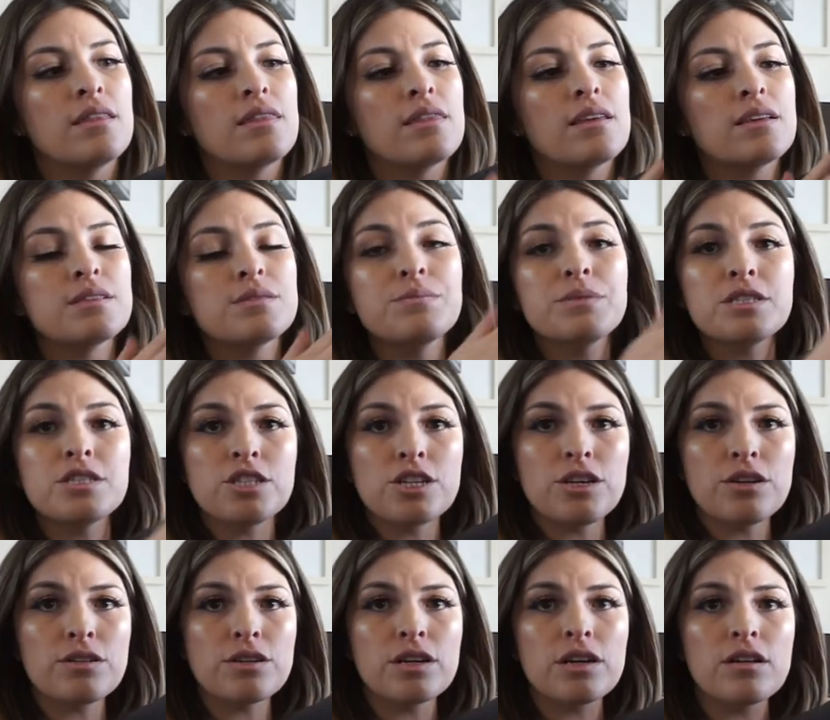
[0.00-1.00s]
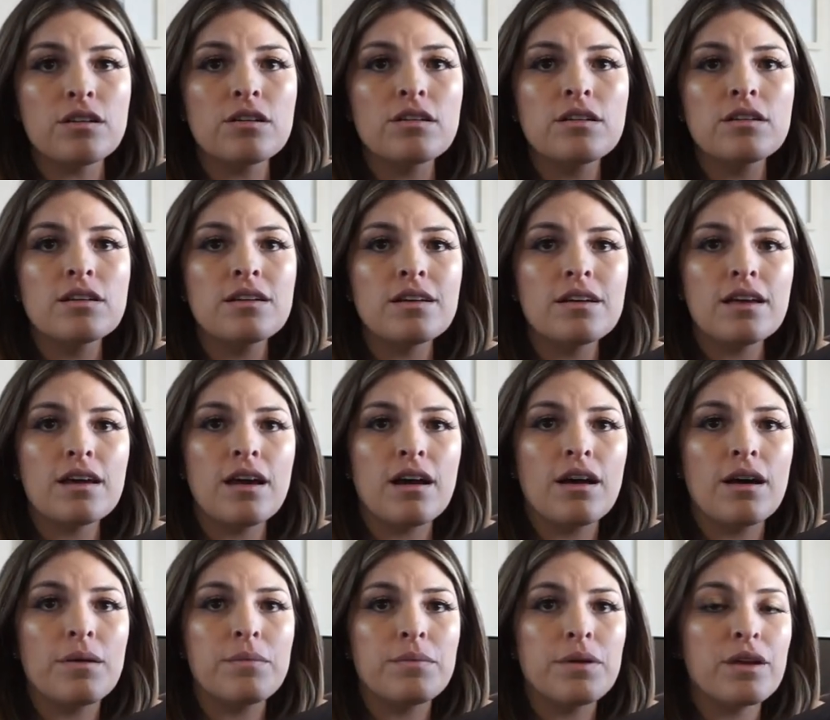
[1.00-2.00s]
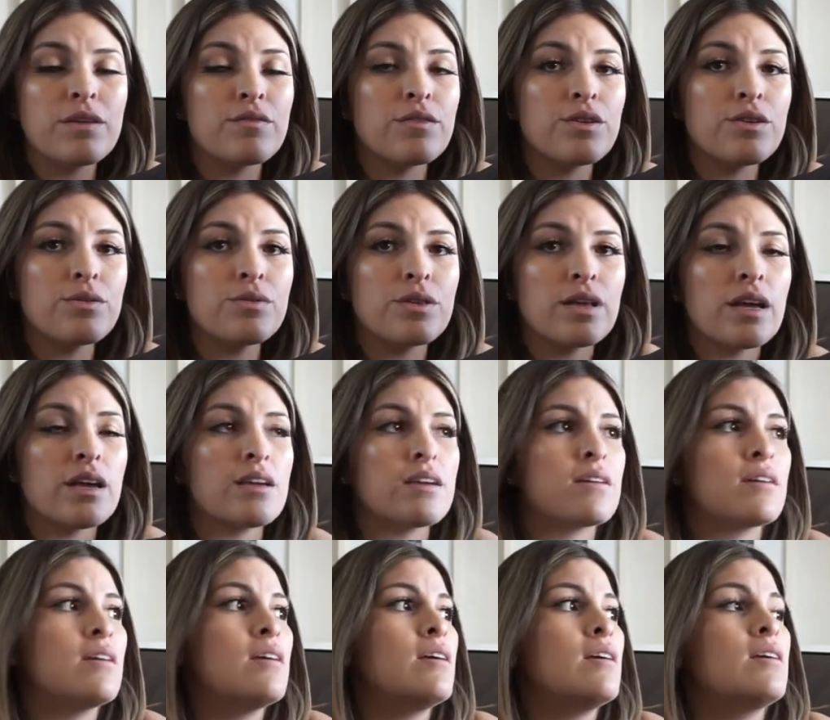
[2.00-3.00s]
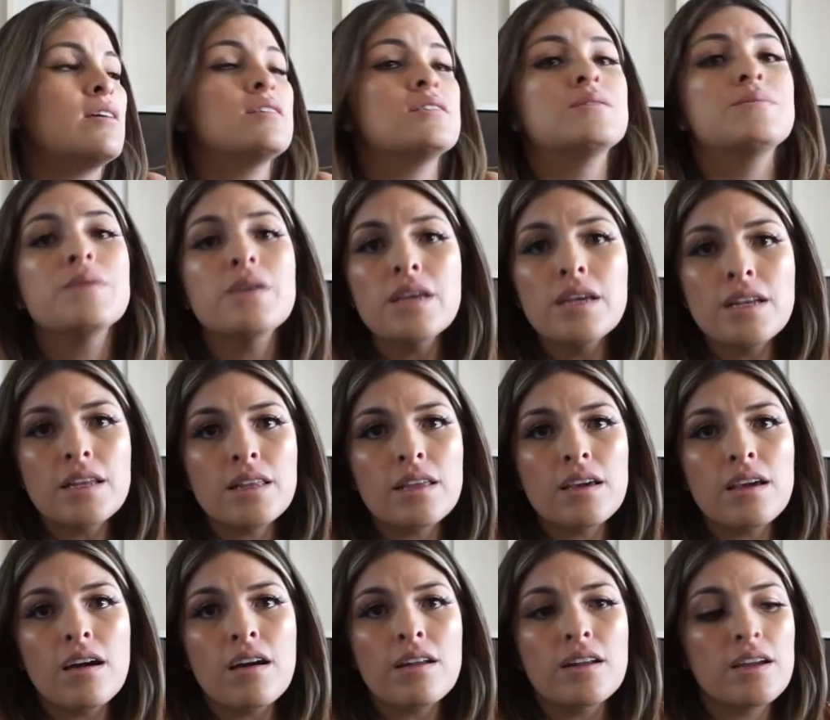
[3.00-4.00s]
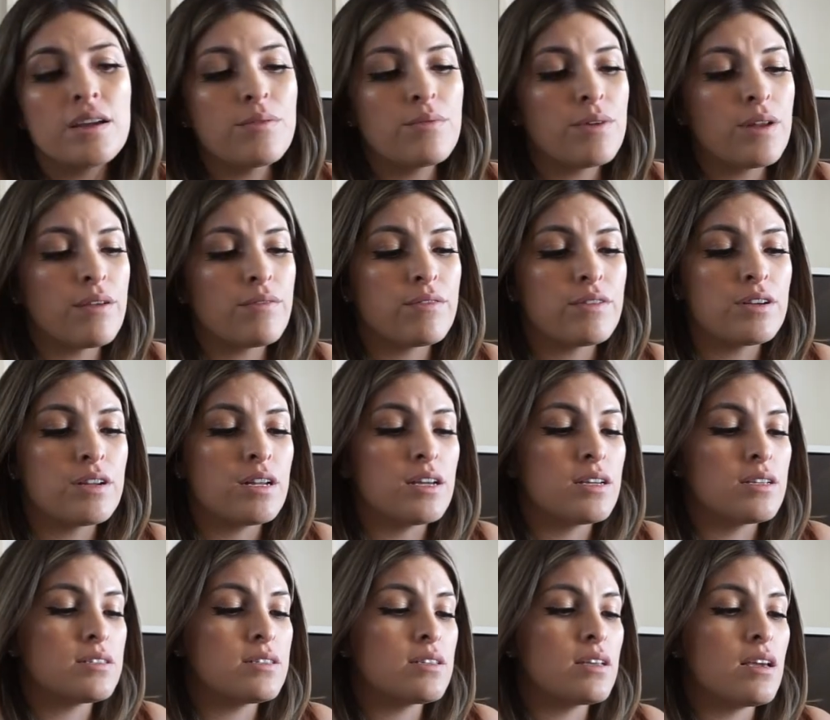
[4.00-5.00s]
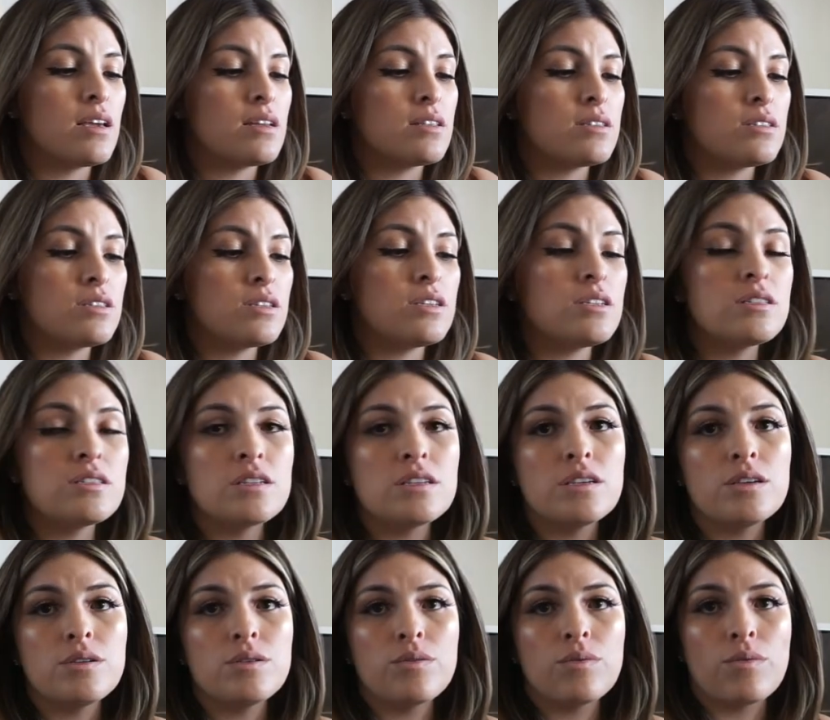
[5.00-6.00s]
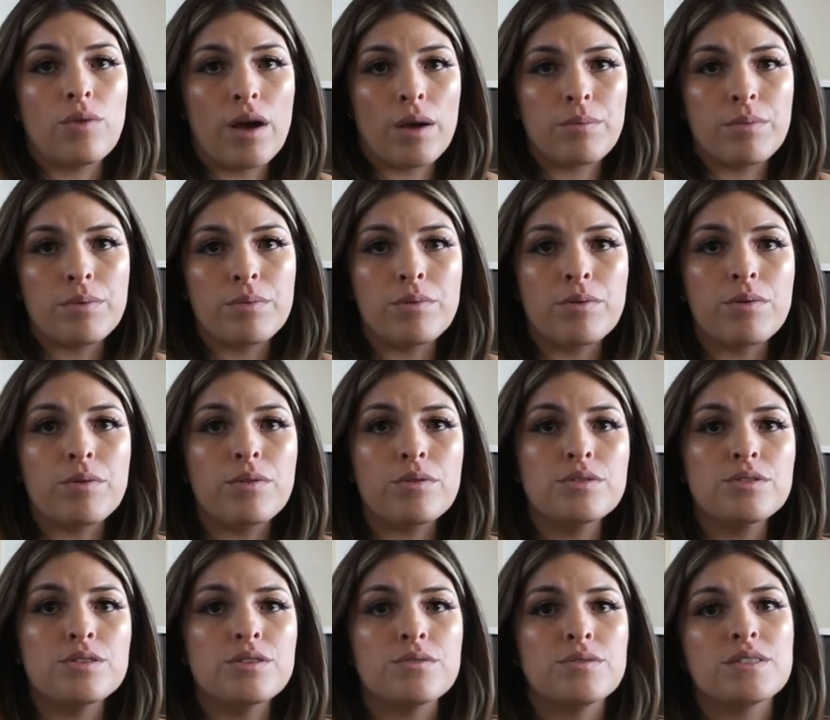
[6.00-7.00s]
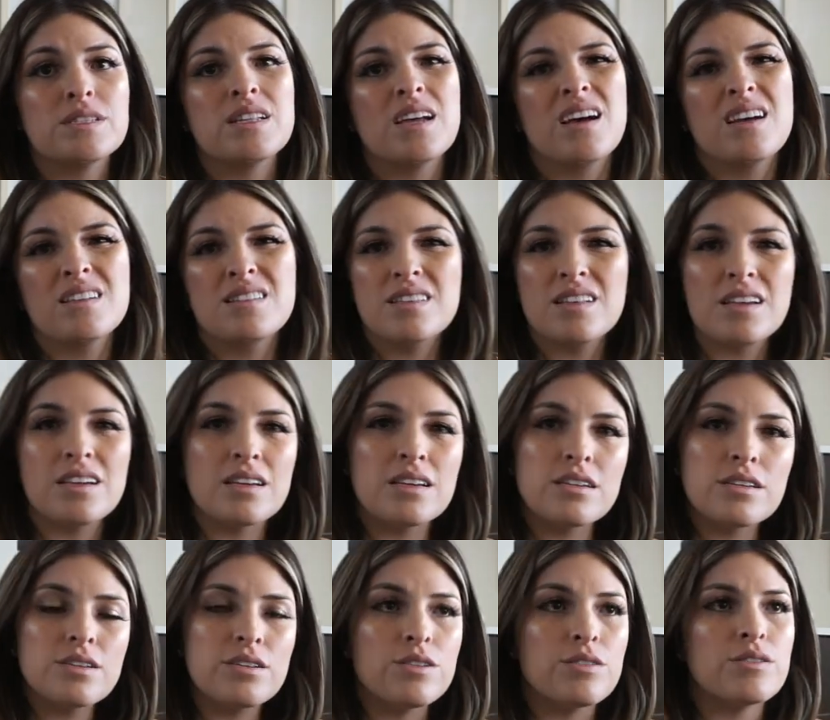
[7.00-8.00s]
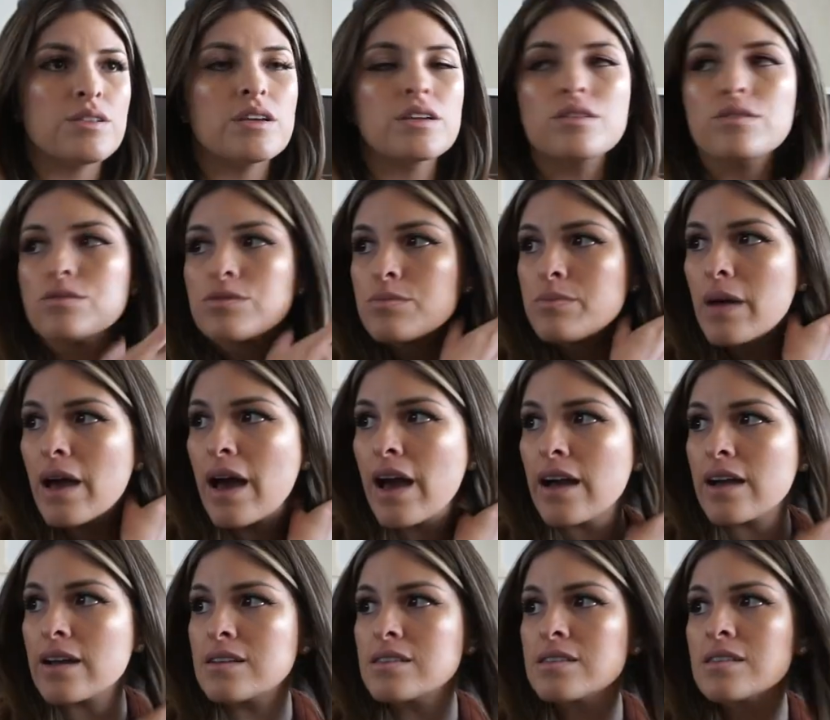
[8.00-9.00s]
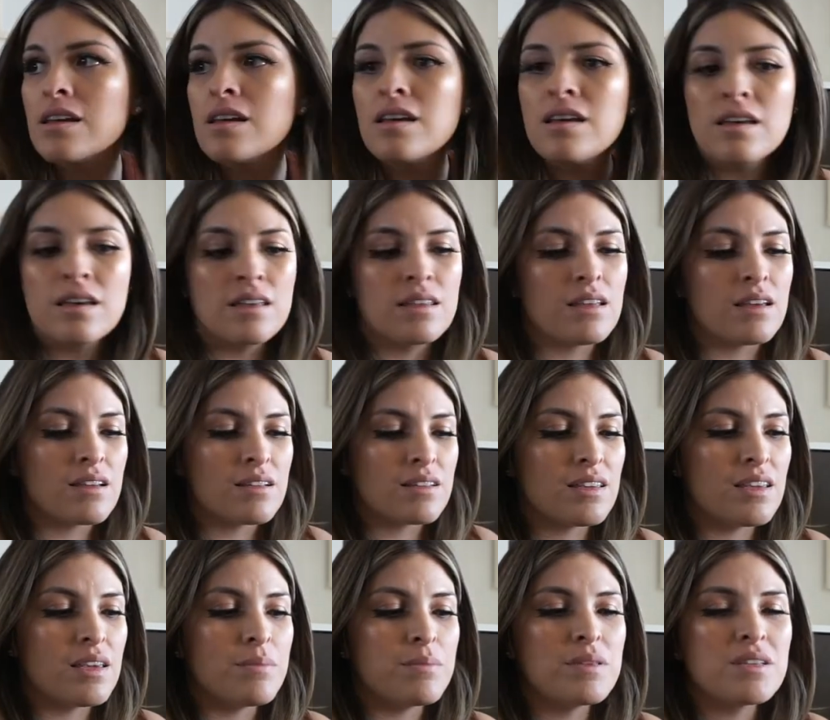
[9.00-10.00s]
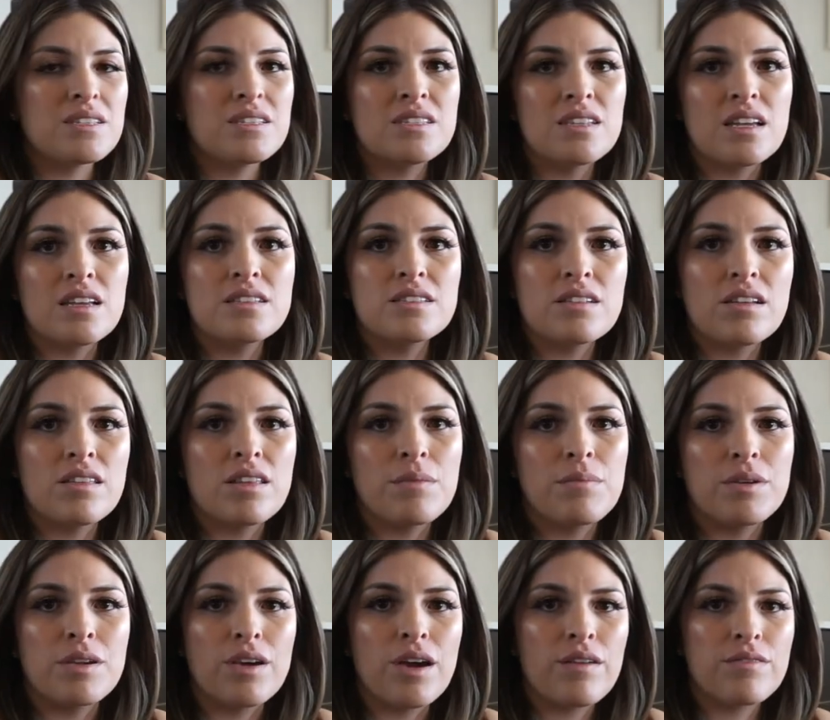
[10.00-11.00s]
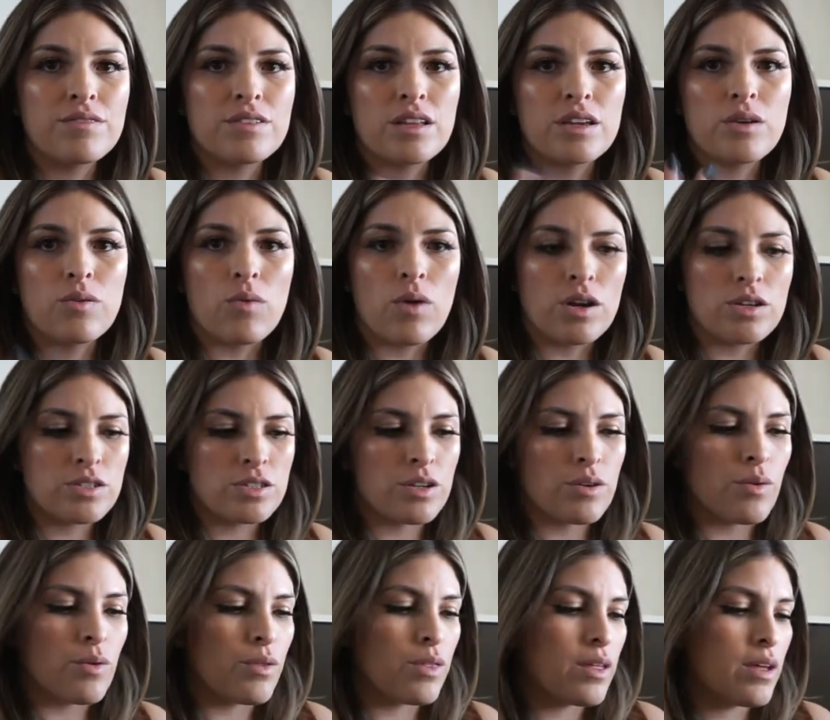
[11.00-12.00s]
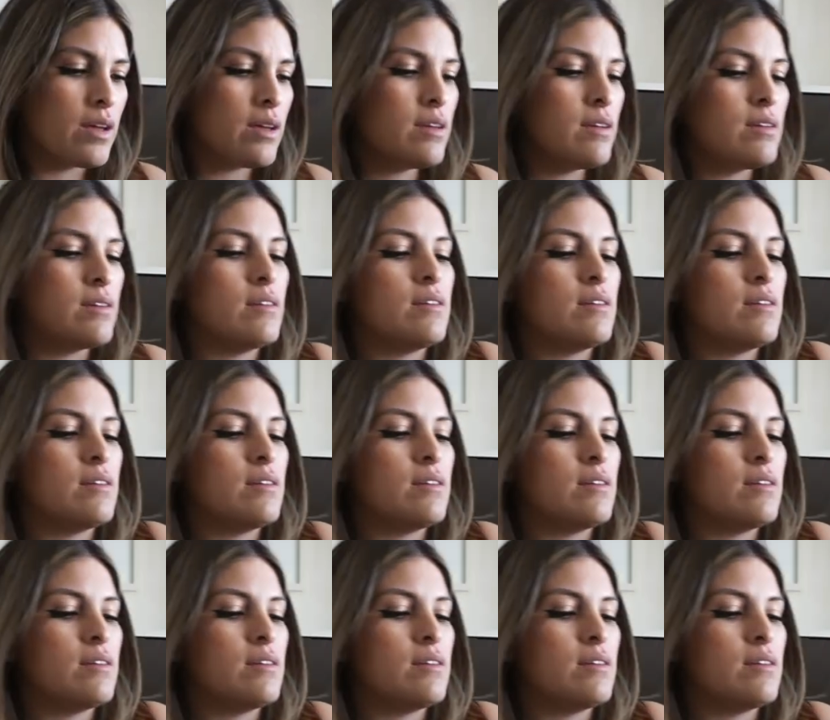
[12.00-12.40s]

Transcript: this material, if you like spill anything on it, whatever it is, it's easy wipeable, so it's not like, you know, like those bags that keep the stains on them and you have to like wash the whole thing.